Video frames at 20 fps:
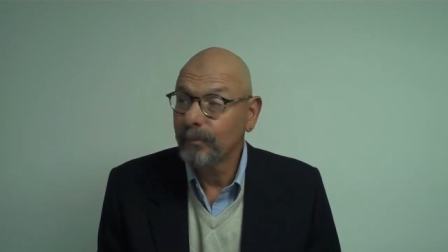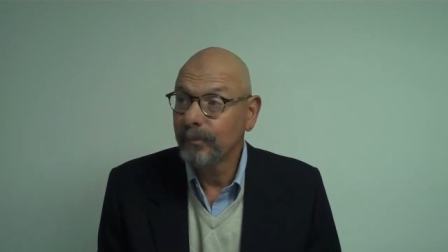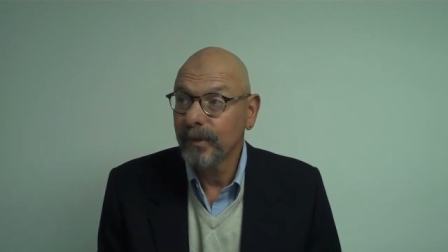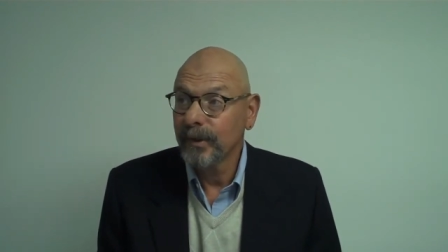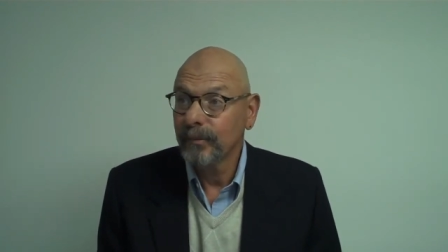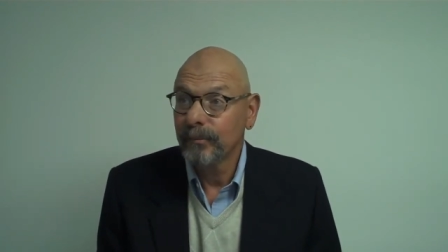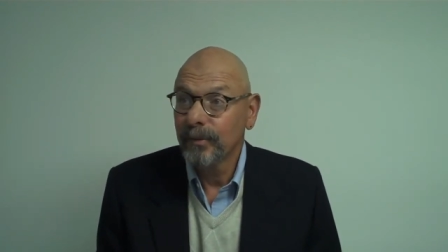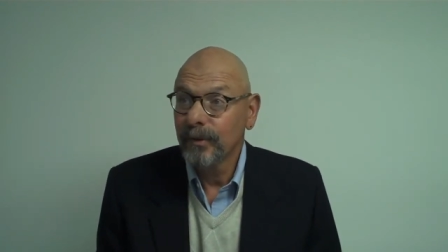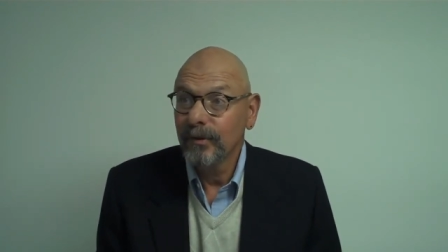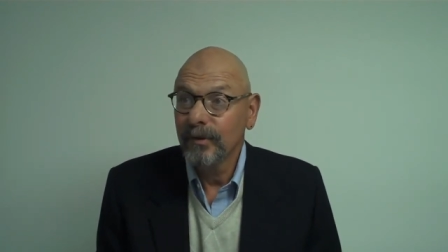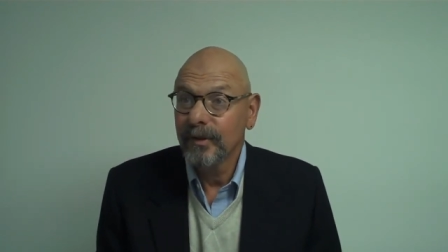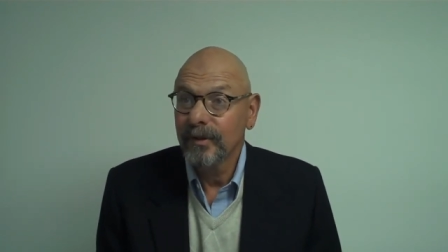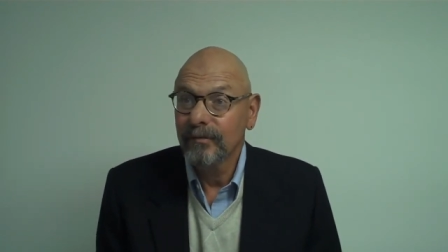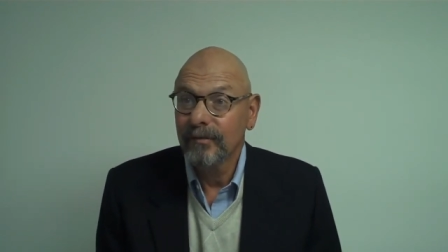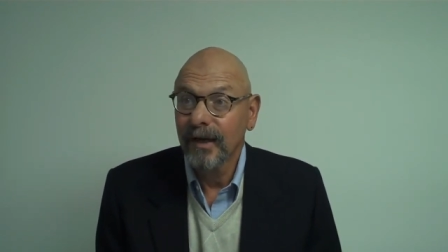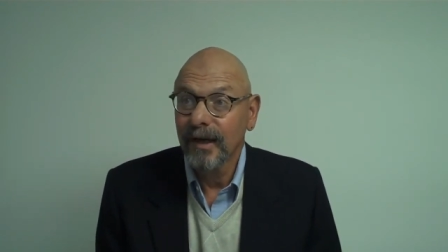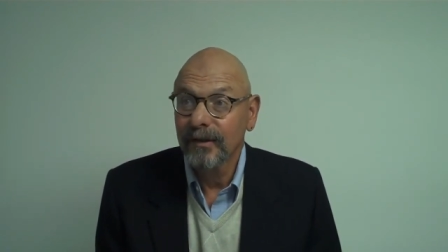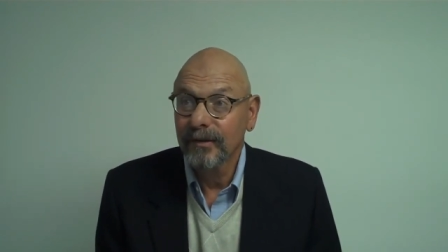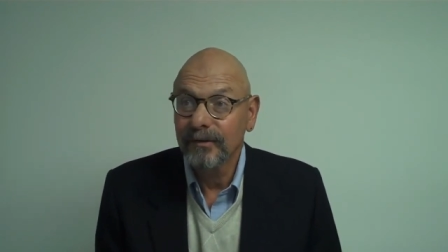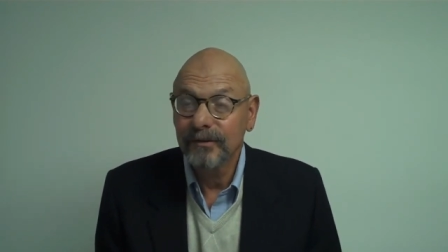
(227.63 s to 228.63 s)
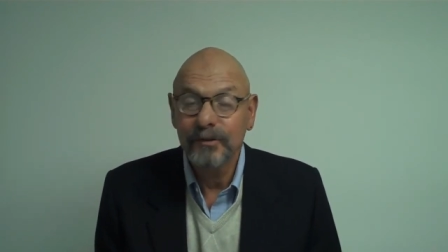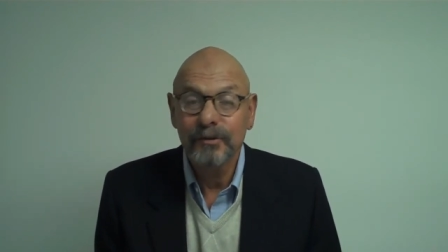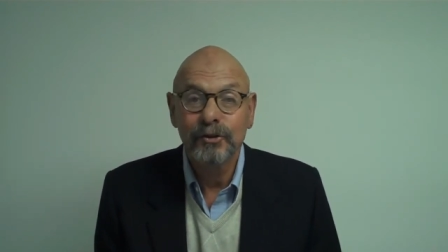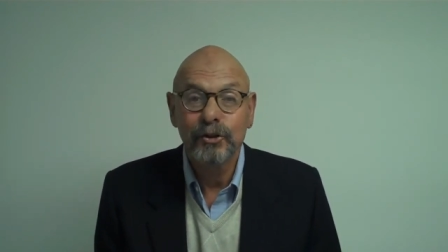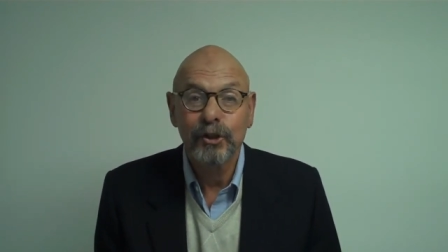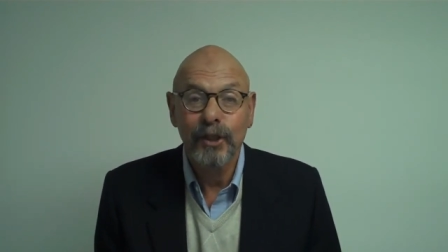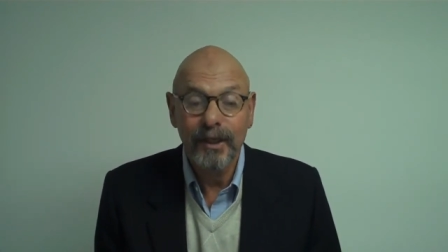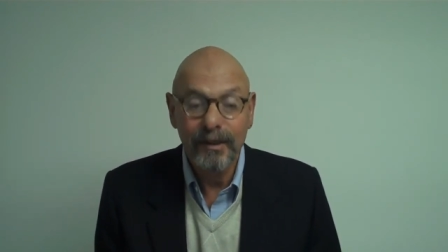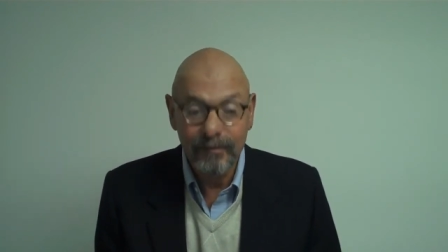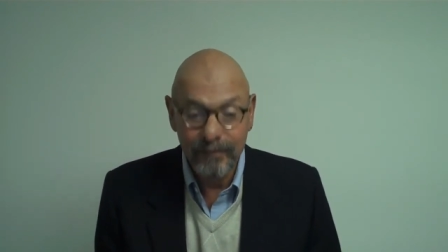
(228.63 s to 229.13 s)
the ability rather, to
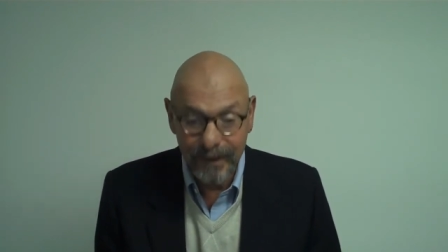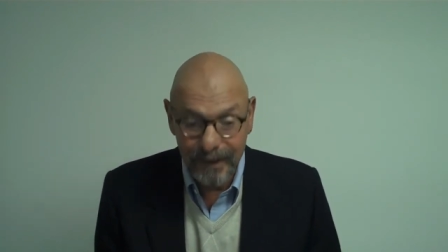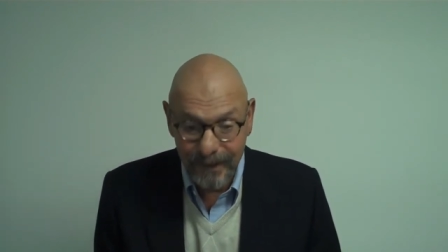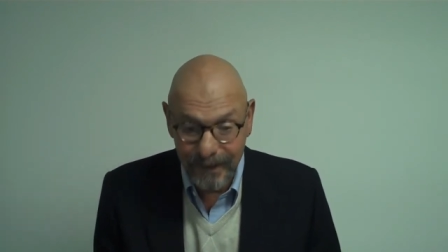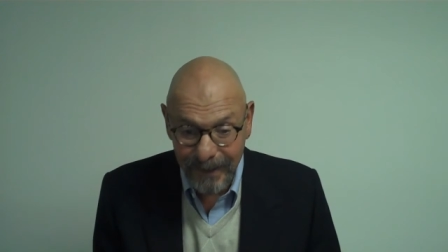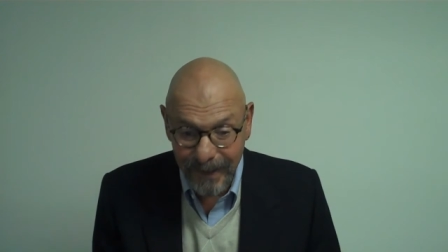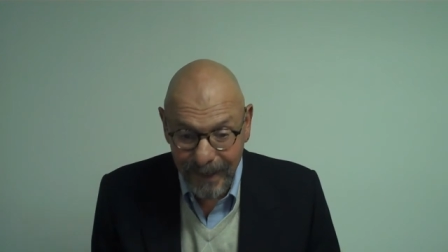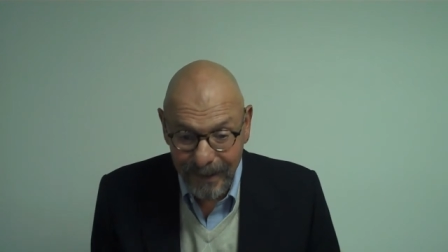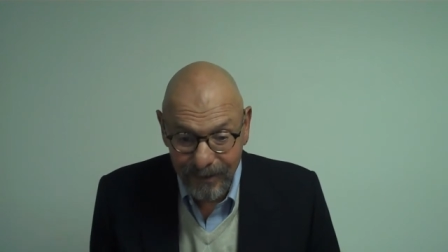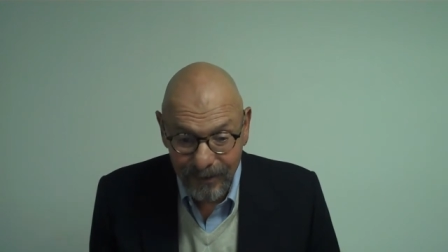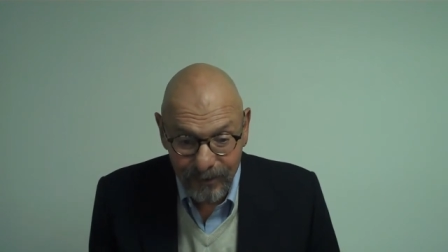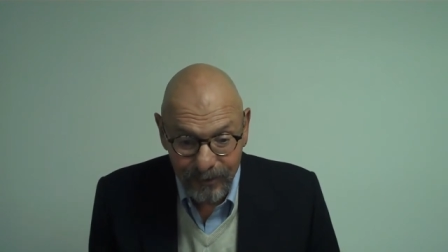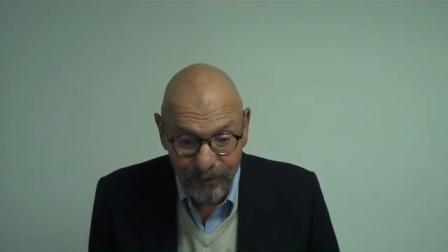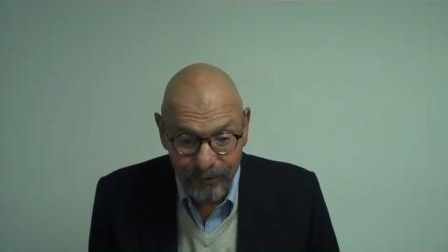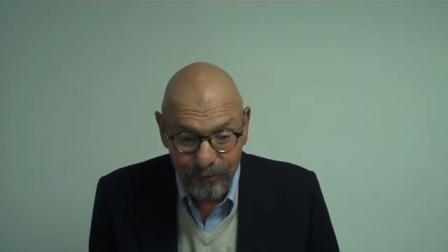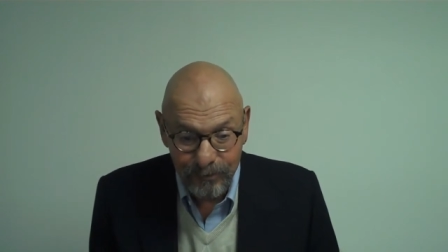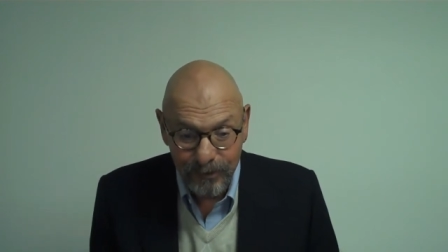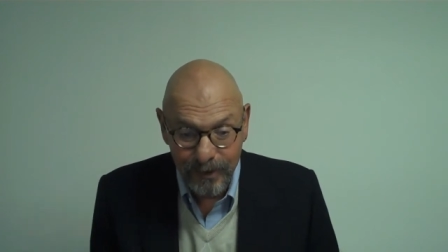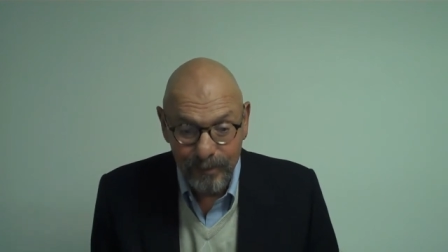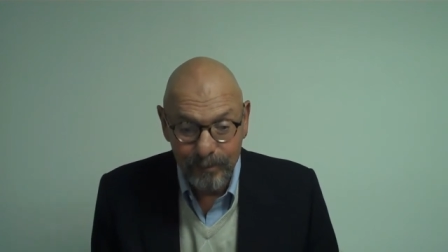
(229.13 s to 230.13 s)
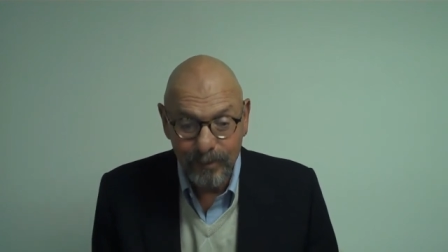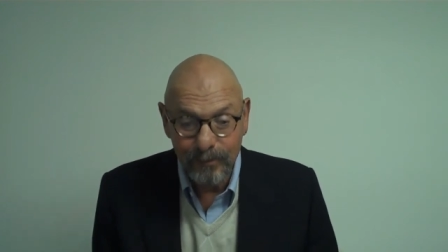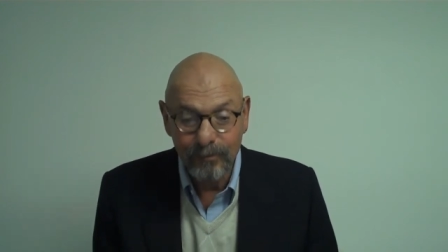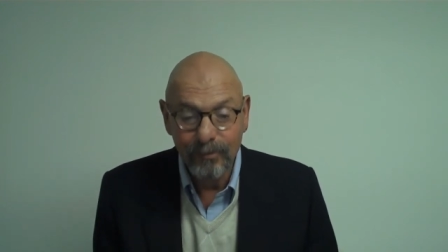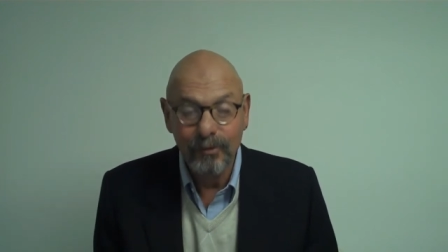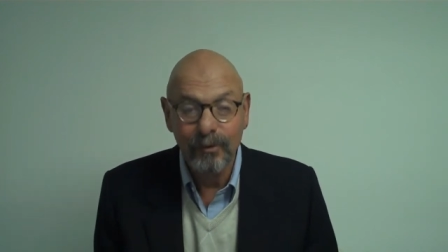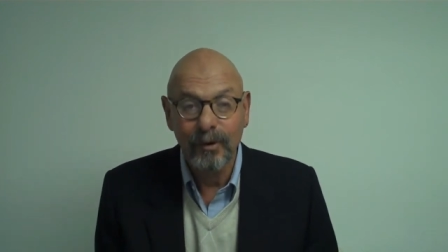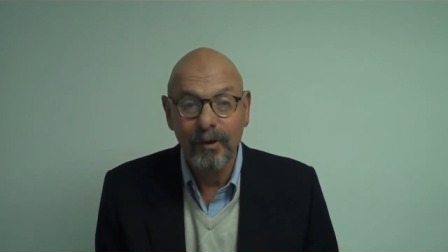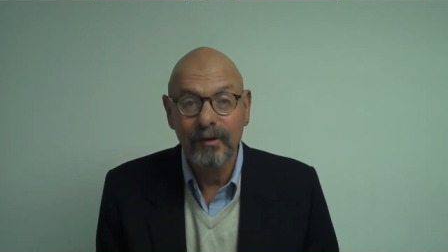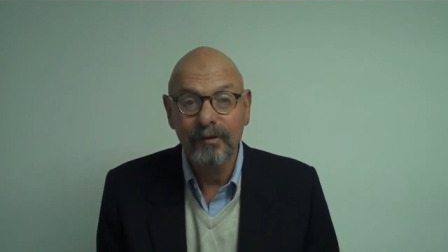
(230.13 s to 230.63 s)
generate an endless stream of
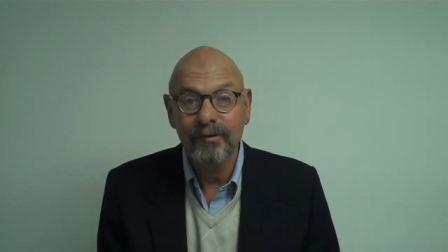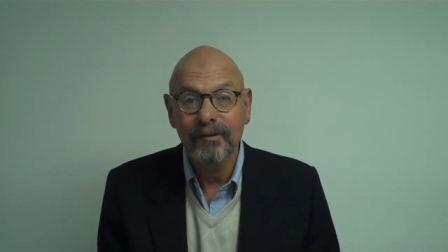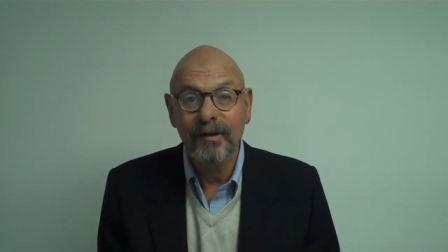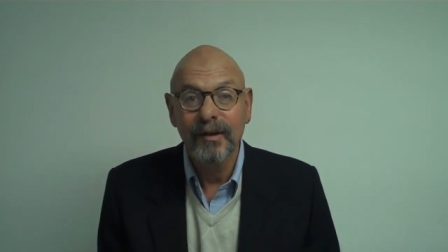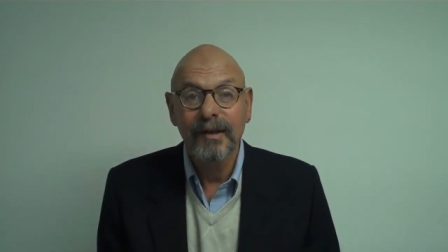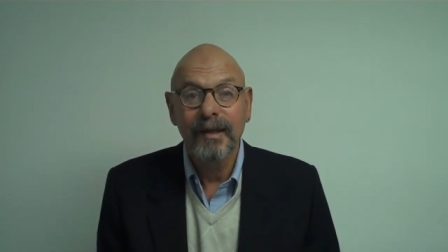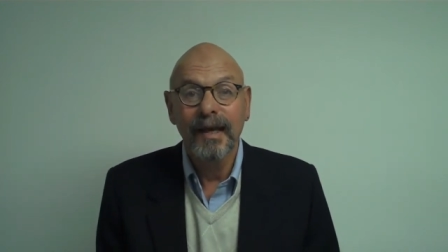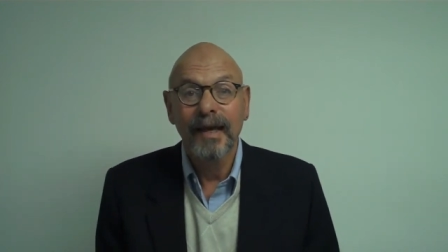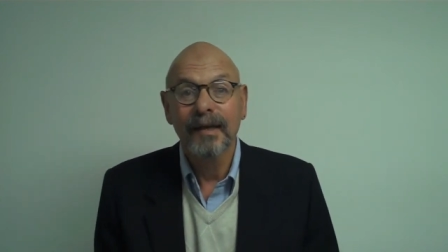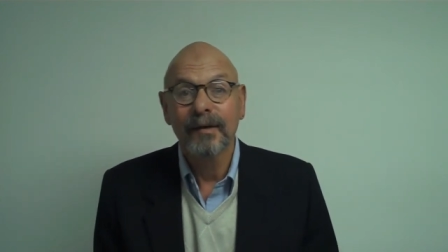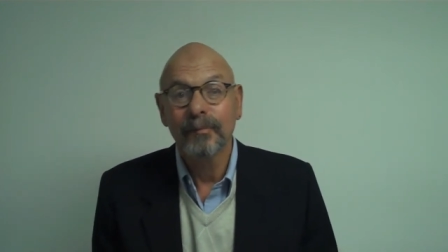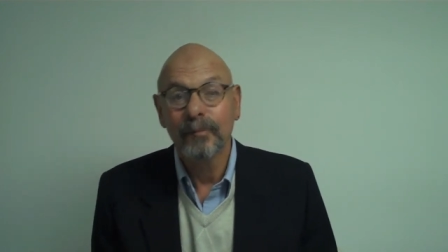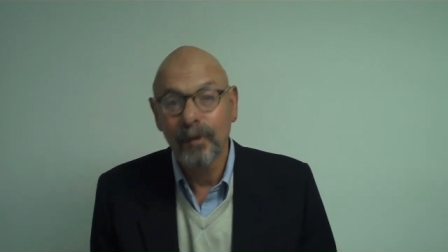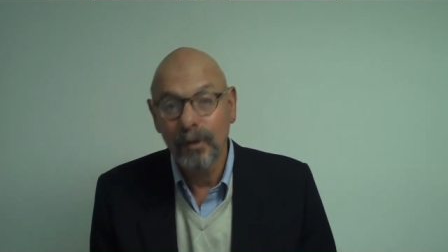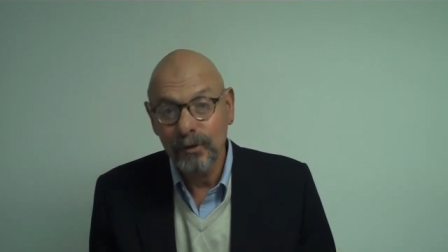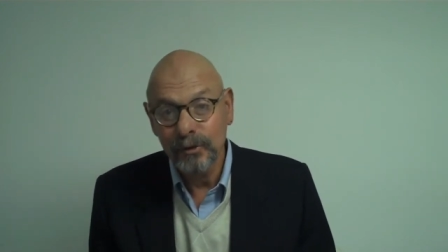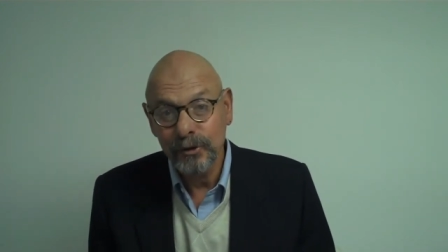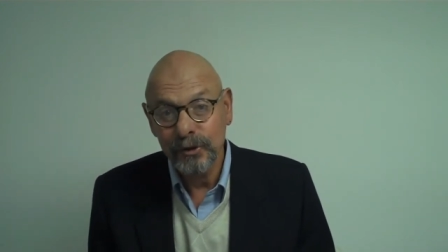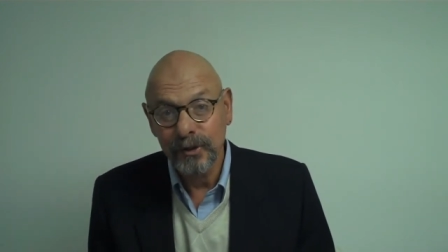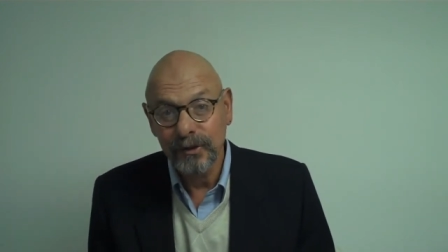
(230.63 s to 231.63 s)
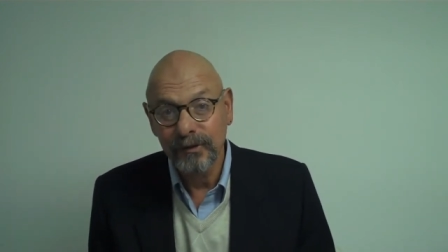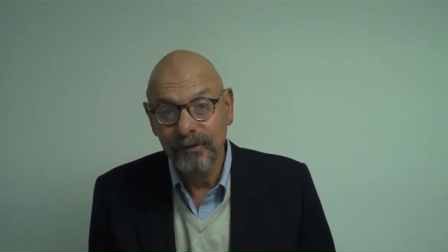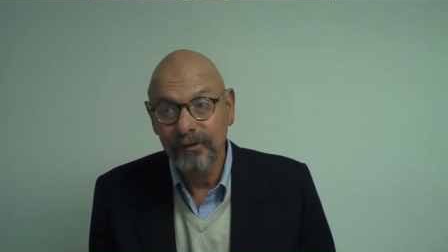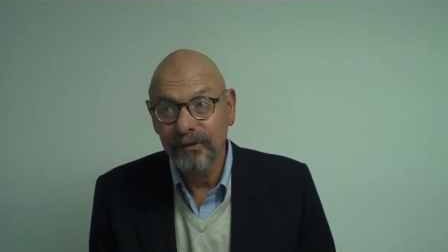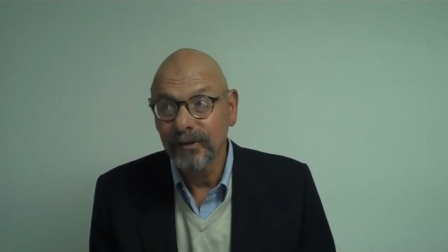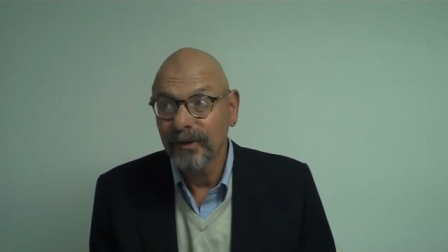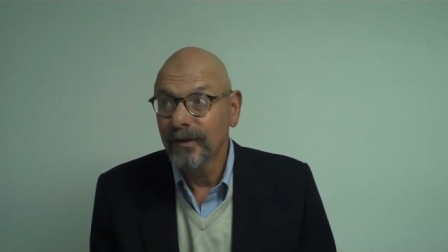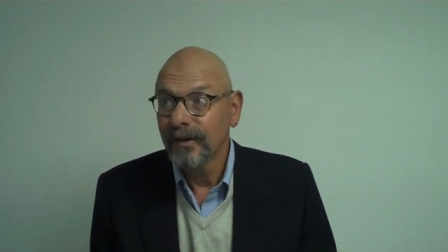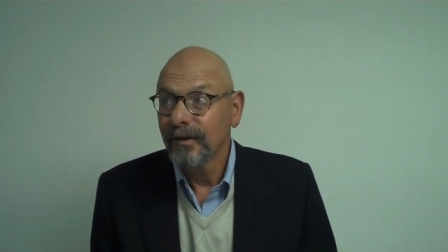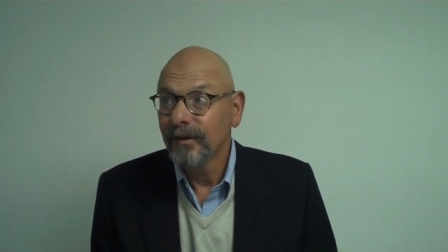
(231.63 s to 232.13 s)
thoughts and
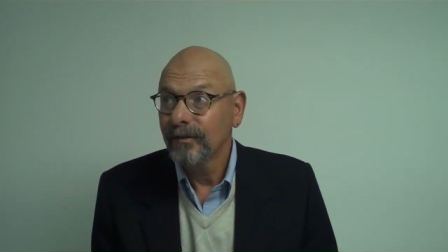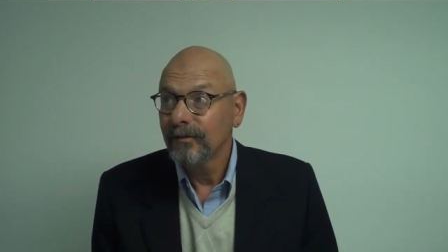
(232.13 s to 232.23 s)
emotions